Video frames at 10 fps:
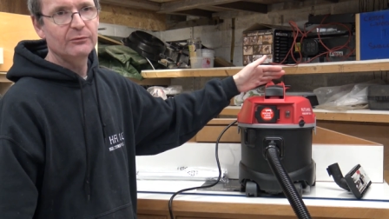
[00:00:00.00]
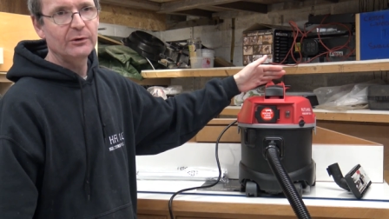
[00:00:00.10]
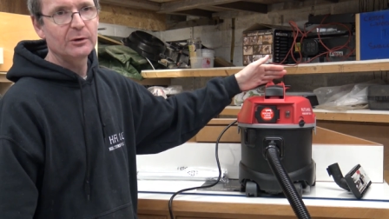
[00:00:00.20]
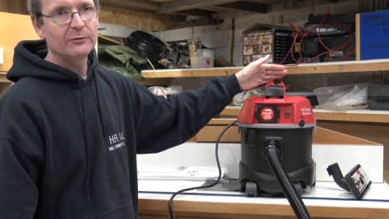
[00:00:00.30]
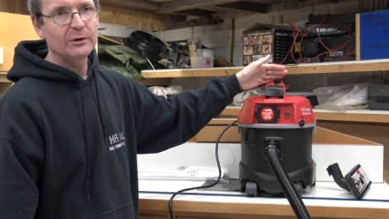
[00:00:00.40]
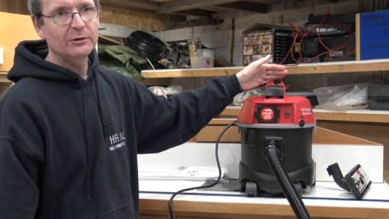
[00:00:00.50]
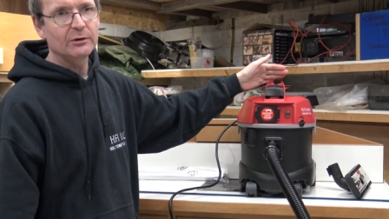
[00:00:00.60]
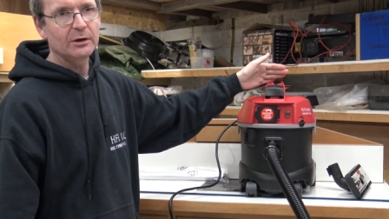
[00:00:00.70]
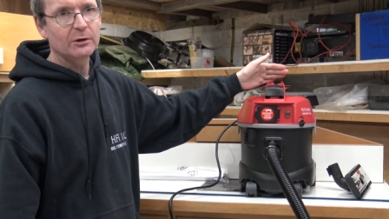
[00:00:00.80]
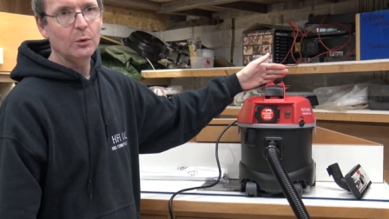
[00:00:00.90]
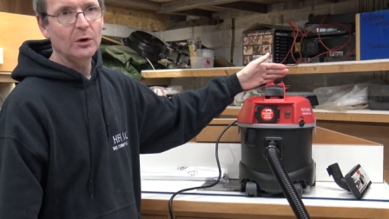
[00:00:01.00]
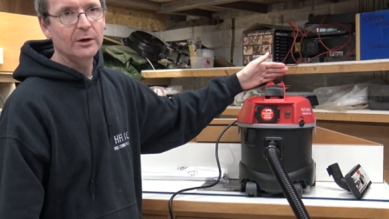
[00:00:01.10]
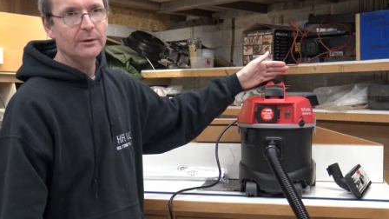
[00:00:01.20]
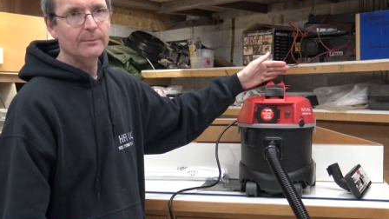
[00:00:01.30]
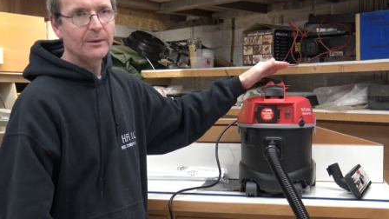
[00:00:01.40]
very very darn
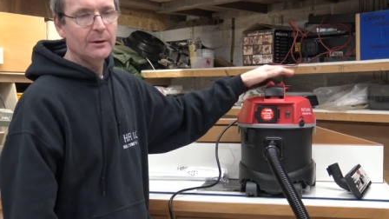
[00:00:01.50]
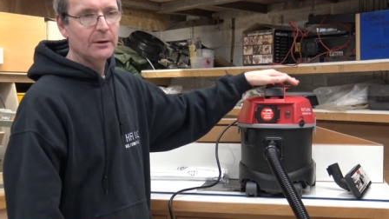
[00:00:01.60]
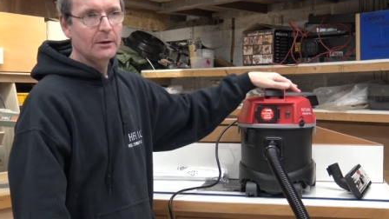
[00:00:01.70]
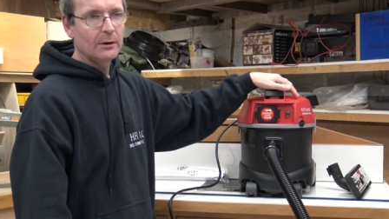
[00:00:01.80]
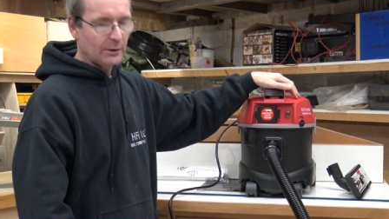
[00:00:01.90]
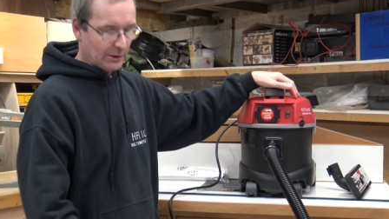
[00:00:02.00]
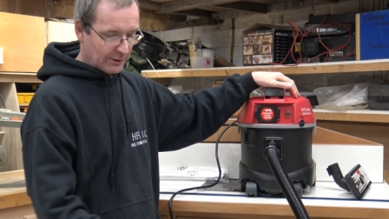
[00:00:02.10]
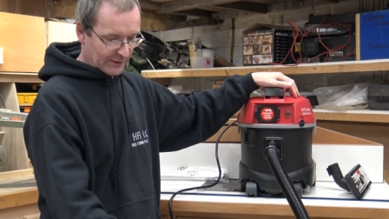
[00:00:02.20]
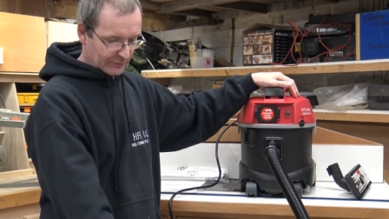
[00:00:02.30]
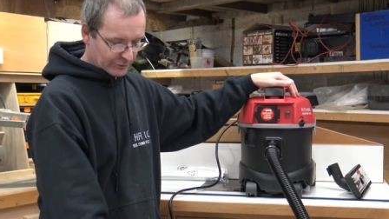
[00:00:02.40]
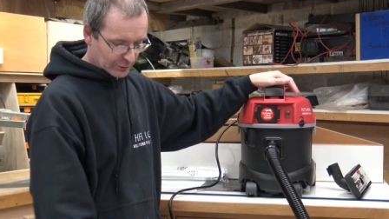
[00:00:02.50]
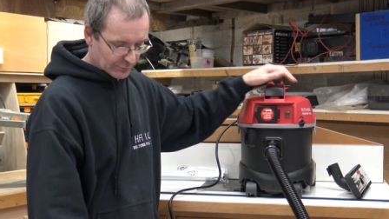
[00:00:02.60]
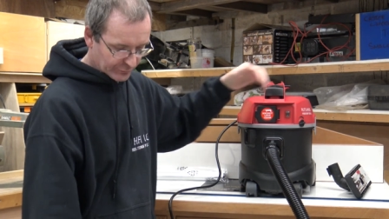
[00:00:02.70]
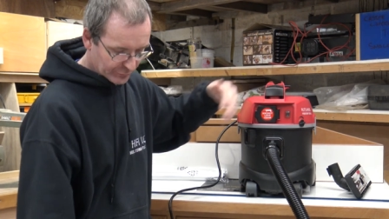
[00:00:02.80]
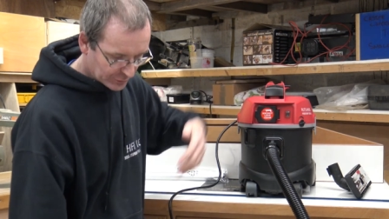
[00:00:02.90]
quiet and that's
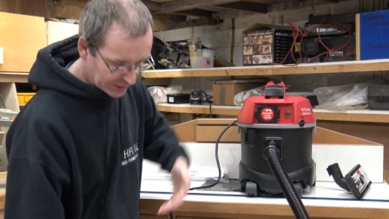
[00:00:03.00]
going through